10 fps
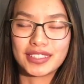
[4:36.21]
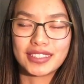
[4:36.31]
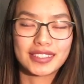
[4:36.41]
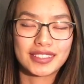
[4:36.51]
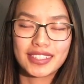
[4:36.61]

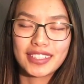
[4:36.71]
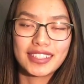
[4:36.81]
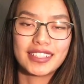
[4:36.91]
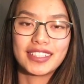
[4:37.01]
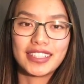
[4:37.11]
is
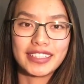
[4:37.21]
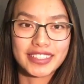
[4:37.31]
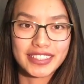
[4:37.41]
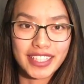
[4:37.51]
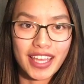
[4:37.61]

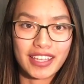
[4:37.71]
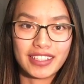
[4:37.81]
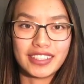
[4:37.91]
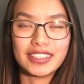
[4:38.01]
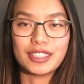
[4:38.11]

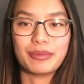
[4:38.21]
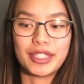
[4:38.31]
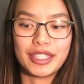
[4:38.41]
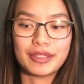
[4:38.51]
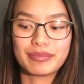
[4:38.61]
insanity to
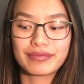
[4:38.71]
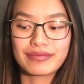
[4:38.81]
me.